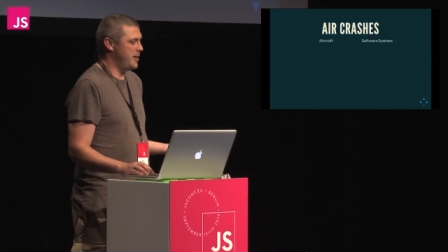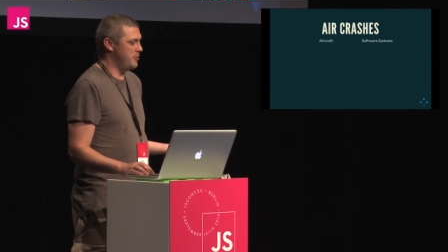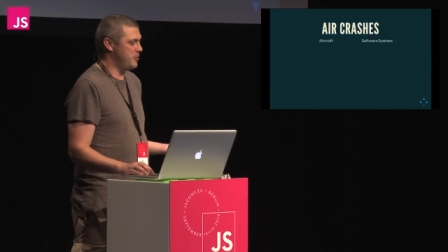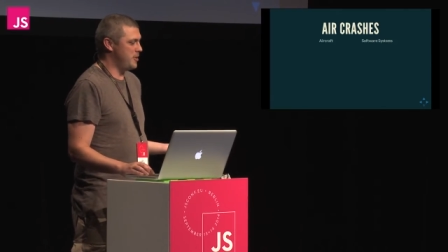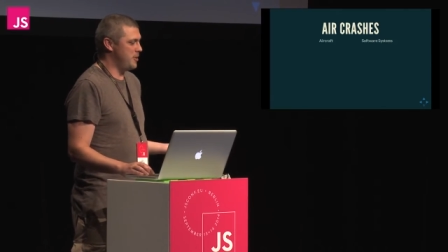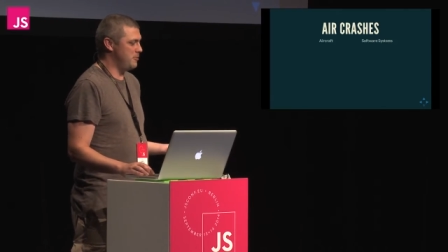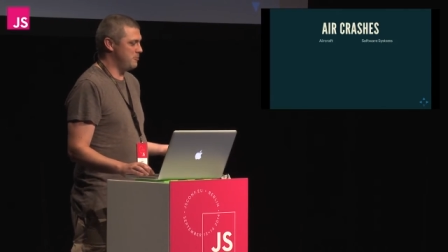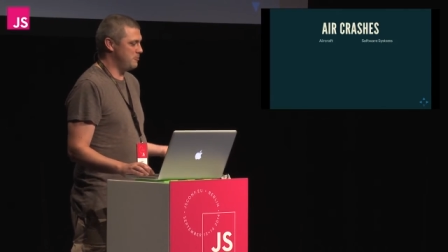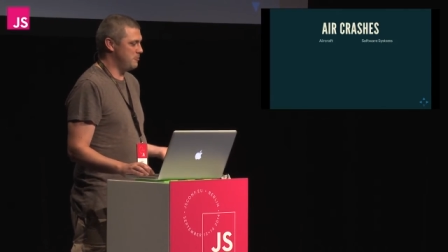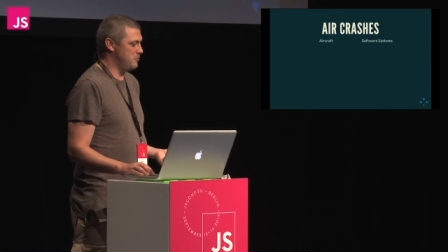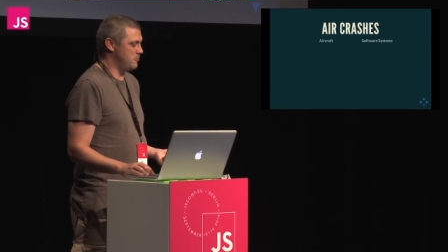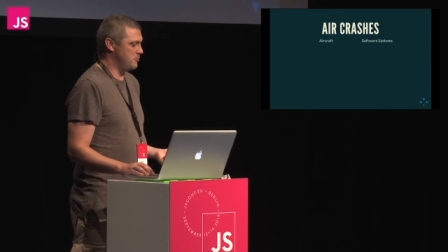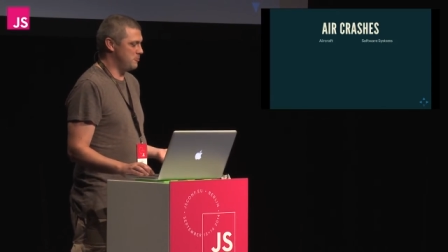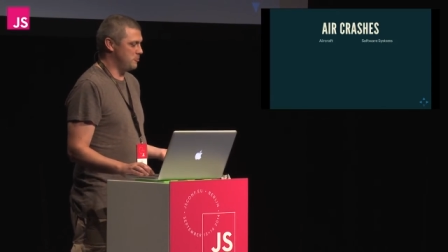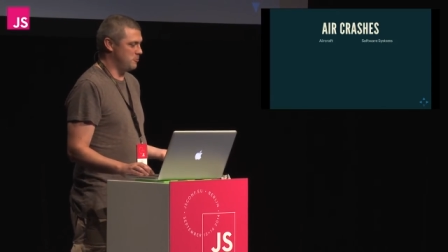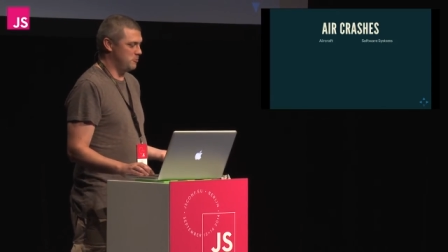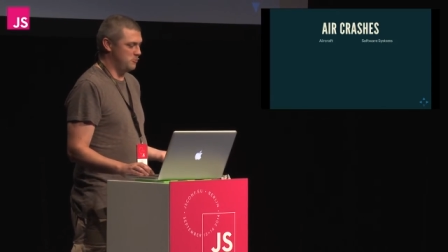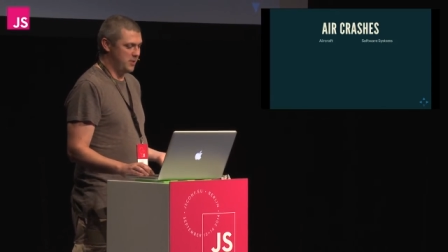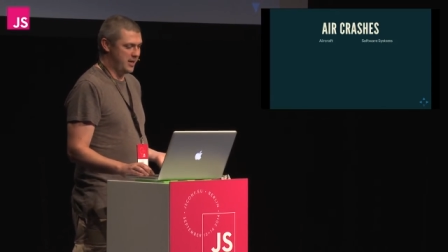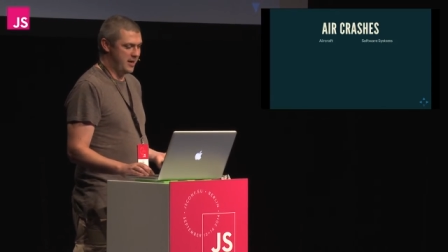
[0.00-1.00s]
do I
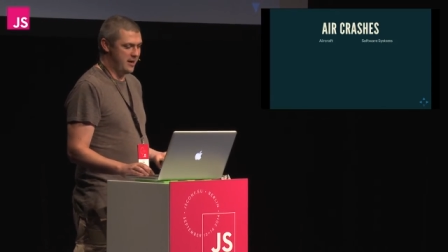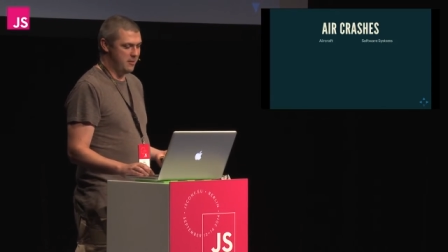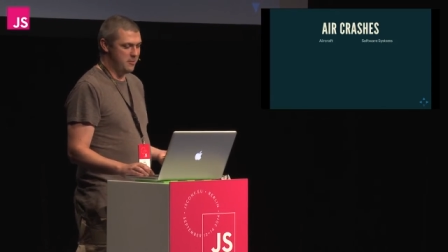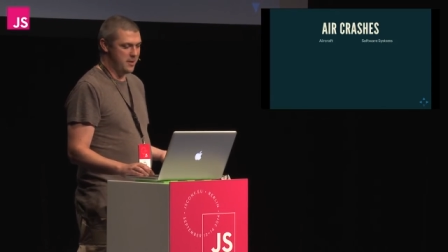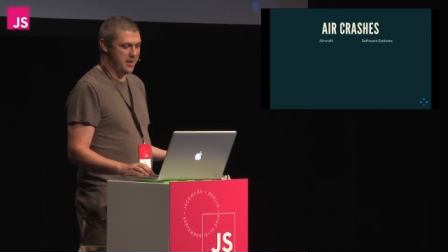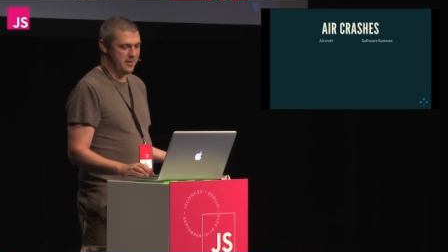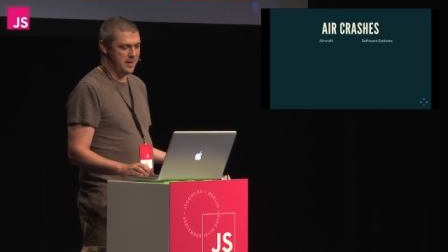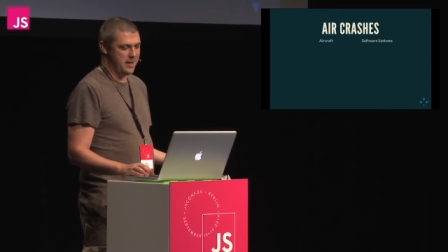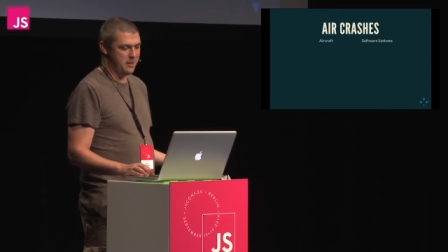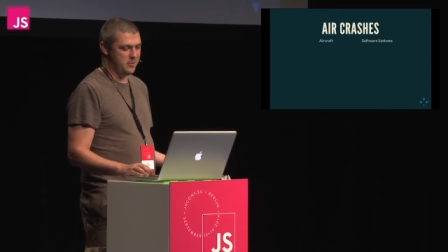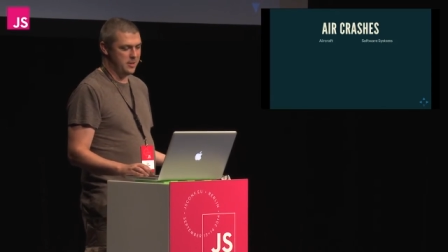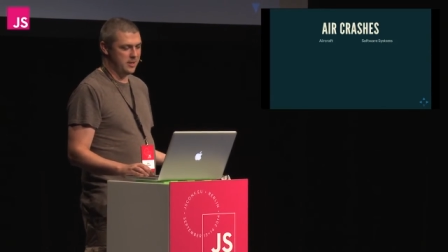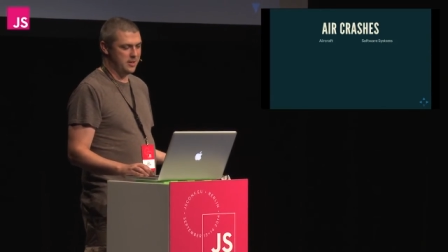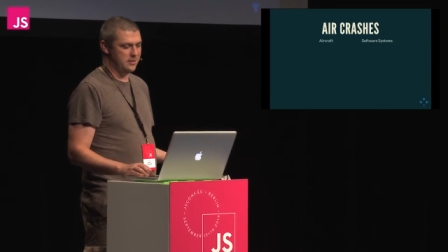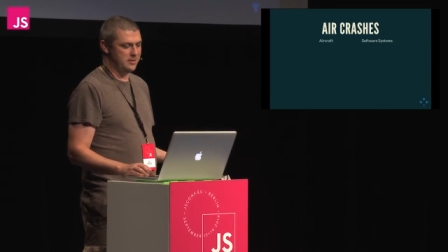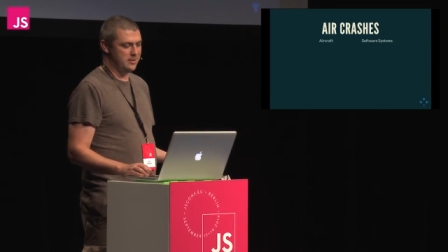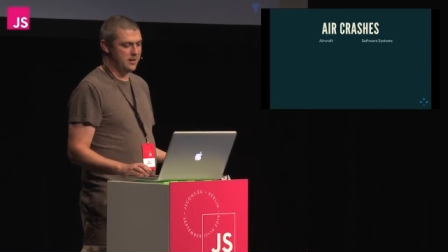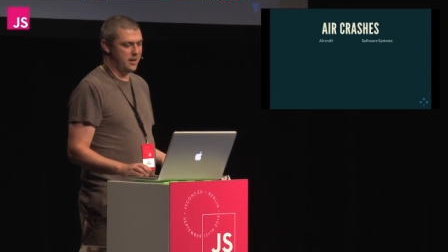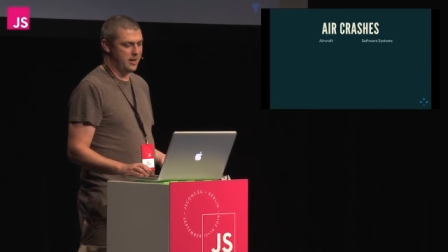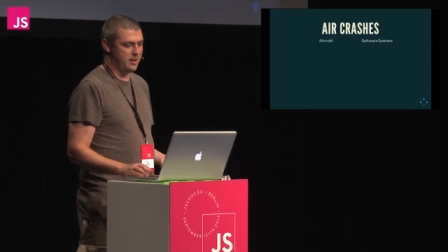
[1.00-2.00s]
care about that? Because I